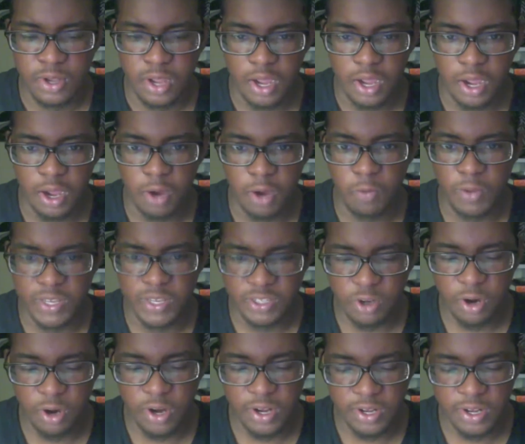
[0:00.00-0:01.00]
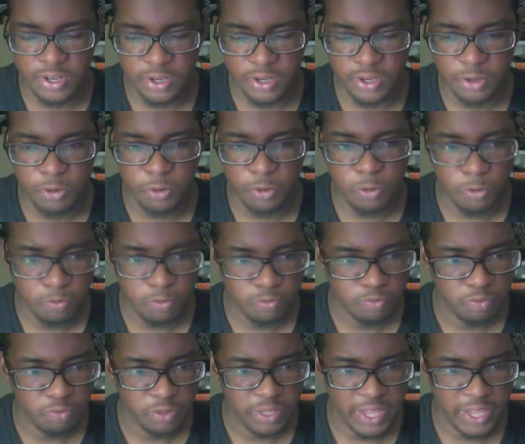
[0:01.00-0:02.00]
We started a new
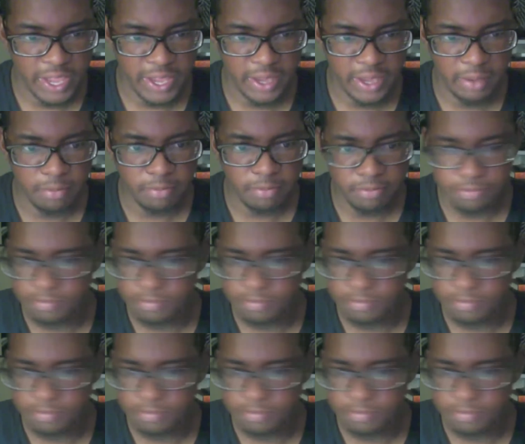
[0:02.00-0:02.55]
game.